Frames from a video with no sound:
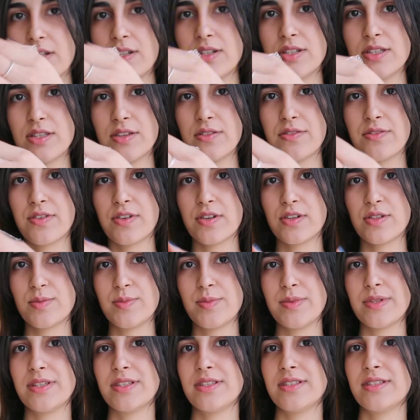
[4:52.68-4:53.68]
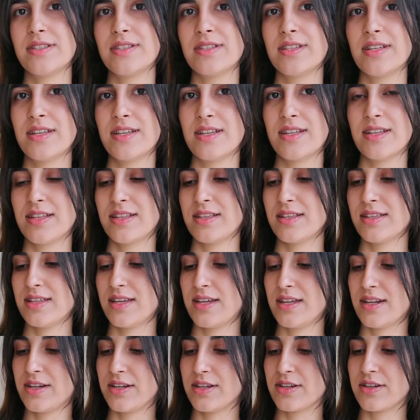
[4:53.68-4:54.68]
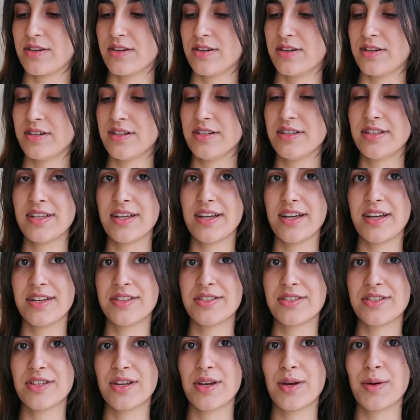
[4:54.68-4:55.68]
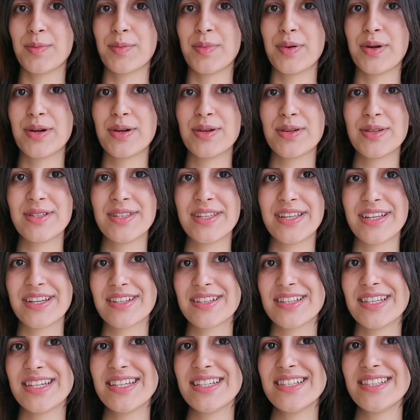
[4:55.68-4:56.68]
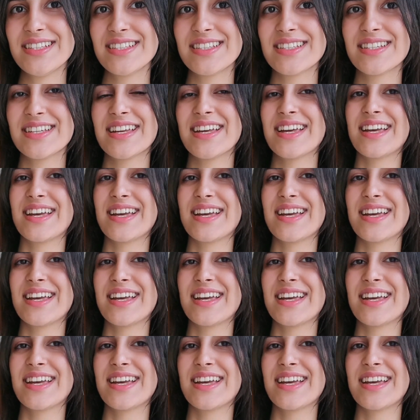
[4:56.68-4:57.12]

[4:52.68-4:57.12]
Here's the first piece that I got. It's a pearl necklace.